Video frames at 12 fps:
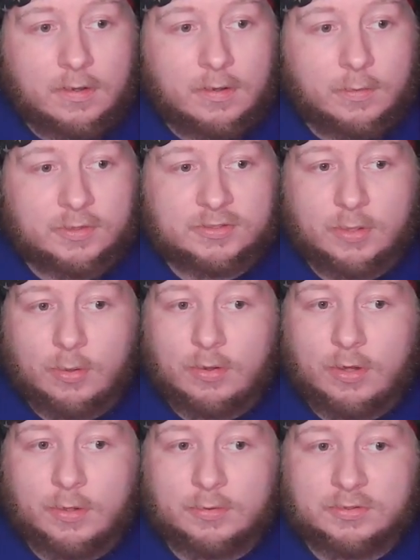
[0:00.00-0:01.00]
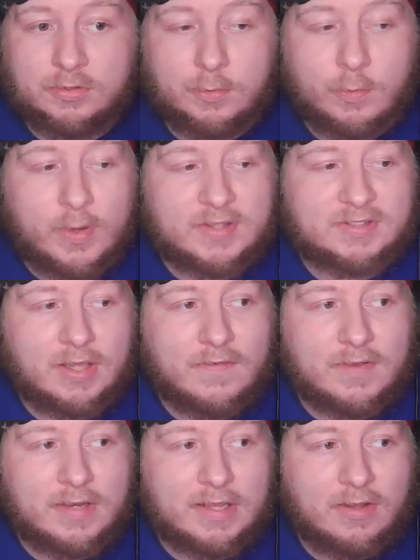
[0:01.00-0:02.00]
We're so close.
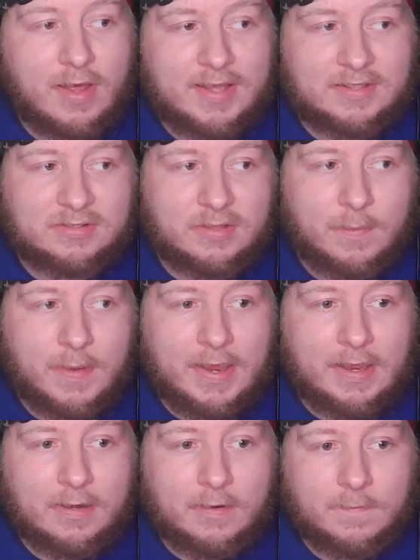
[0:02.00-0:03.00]
2.7. It likes the bed.